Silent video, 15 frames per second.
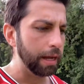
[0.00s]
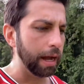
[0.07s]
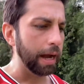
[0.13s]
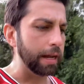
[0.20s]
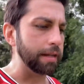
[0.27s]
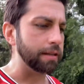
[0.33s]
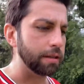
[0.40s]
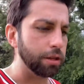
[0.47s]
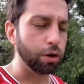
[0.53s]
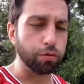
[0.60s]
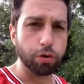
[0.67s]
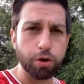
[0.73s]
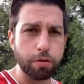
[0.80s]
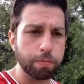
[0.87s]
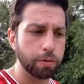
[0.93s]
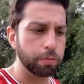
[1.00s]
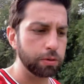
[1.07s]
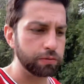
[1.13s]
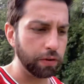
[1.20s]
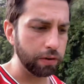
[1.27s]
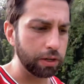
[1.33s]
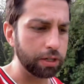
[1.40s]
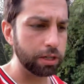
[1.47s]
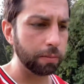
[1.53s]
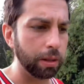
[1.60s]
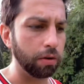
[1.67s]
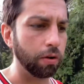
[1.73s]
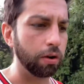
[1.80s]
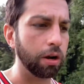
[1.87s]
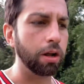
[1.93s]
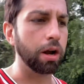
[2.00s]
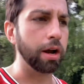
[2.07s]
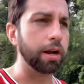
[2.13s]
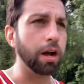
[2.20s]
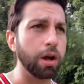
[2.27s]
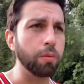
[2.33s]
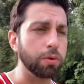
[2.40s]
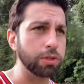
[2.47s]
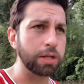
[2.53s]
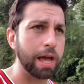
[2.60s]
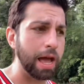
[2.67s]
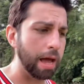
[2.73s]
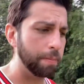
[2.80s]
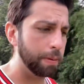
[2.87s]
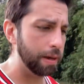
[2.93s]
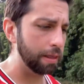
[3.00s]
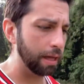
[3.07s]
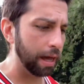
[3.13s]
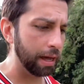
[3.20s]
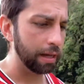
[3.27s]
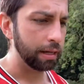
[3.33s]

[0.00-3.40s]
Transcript: And the group was very similar online. I wasn't happy that